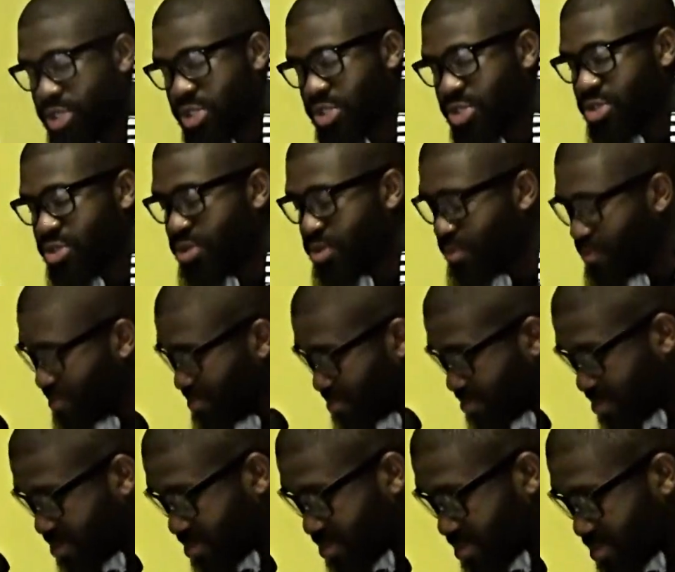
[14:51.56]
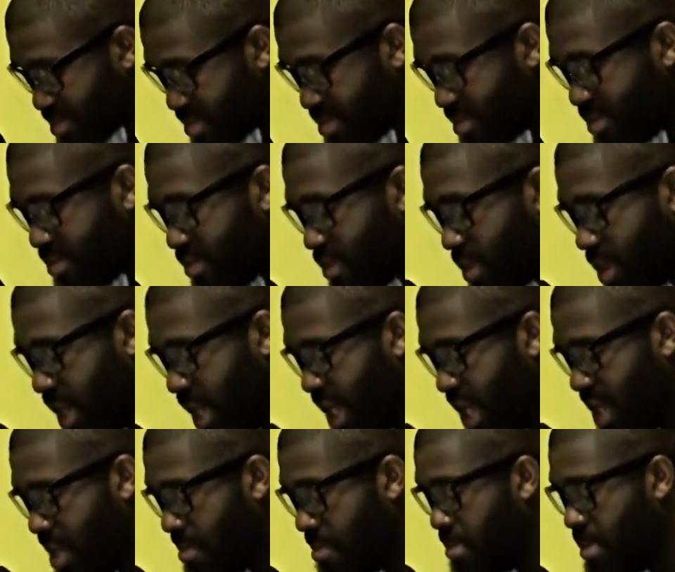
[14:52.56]
stew,
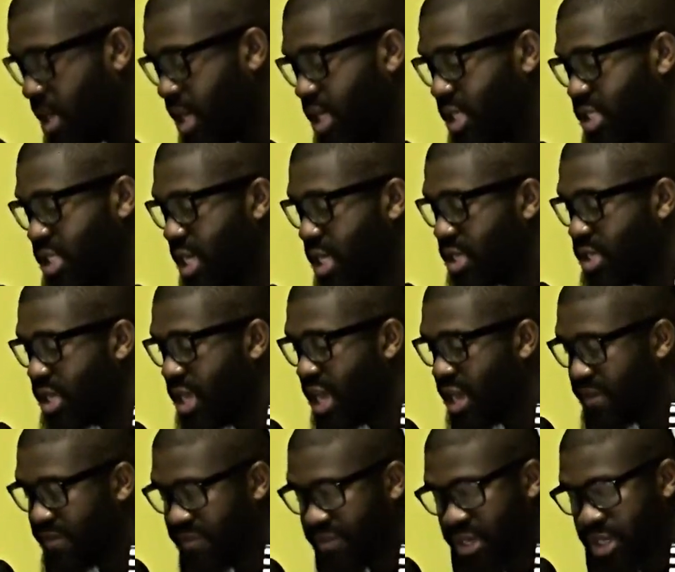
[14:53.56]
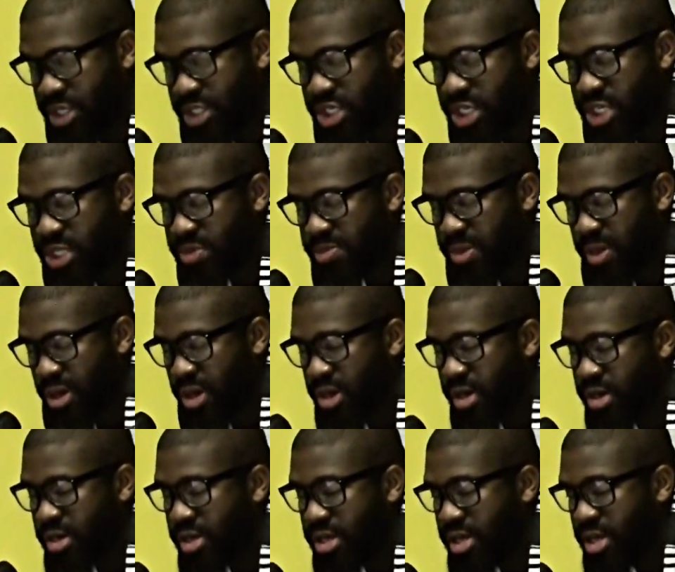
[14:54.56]
and Beans had had finished his
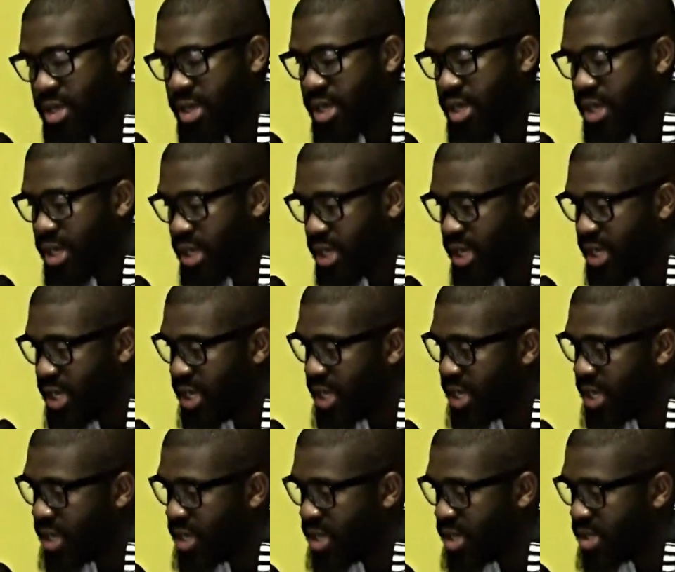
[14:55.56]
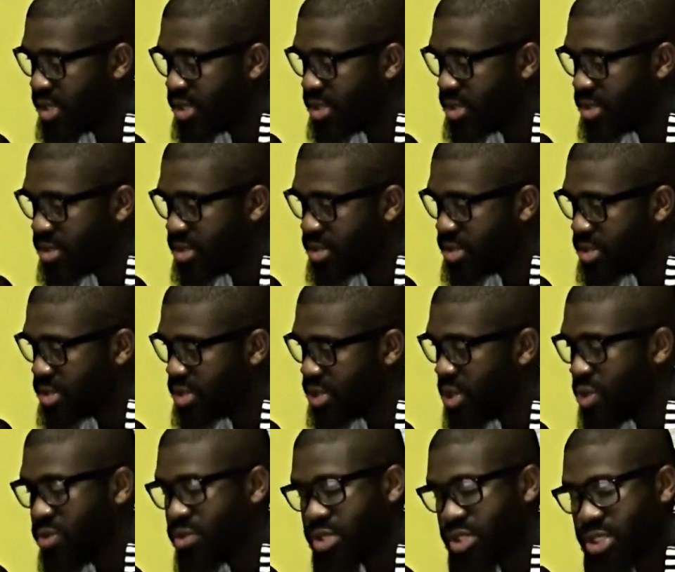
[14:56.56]
part, and
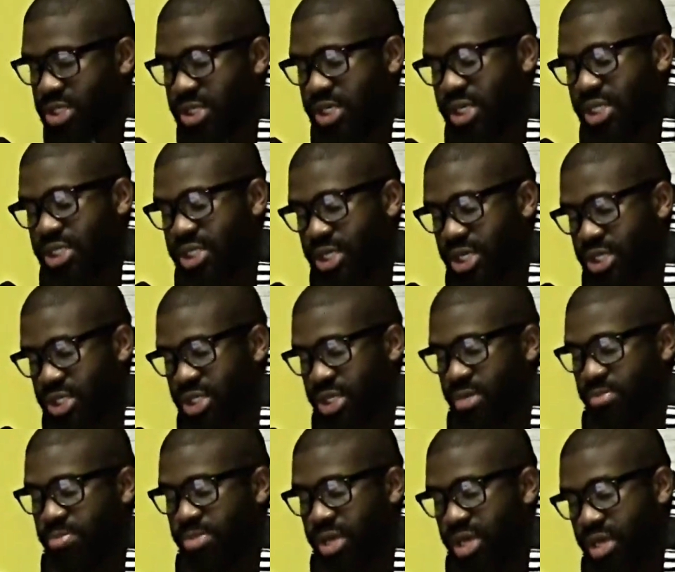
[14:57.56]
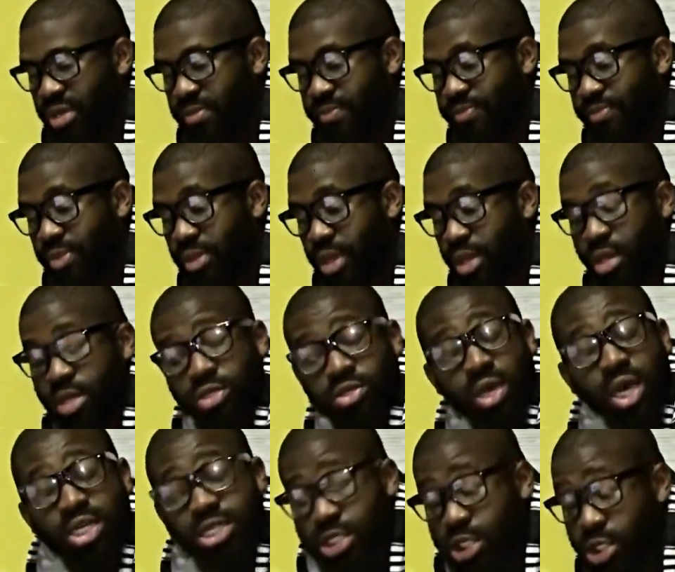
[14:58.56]
Tone was just listening to the beat.
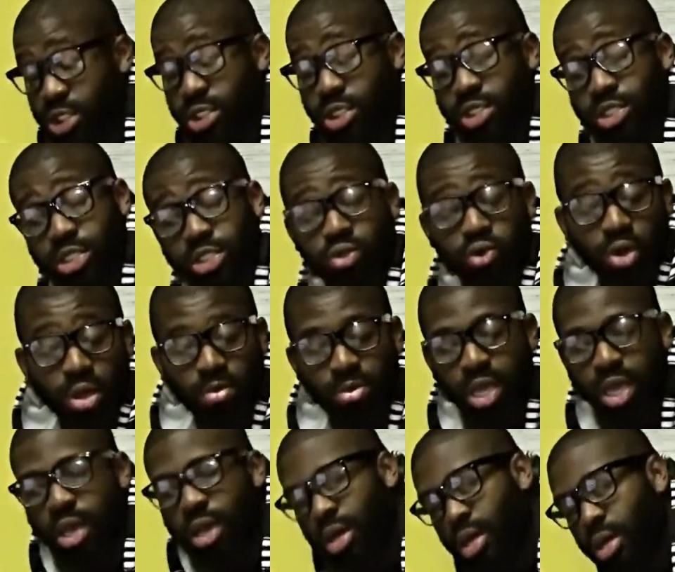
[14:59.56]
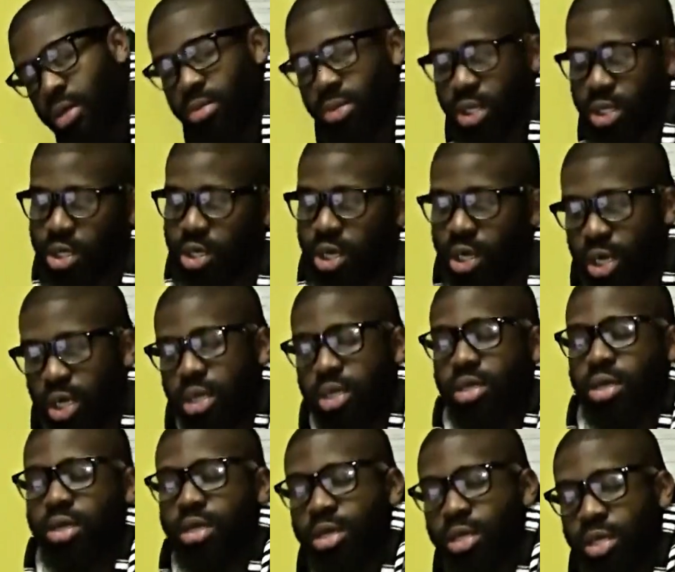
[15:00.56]
So I just get to the stew. I'm like, oh
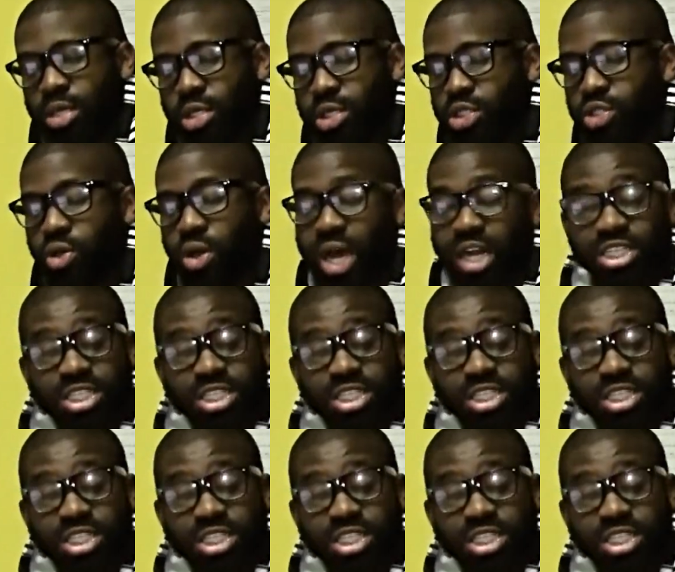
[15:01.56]
this joint. I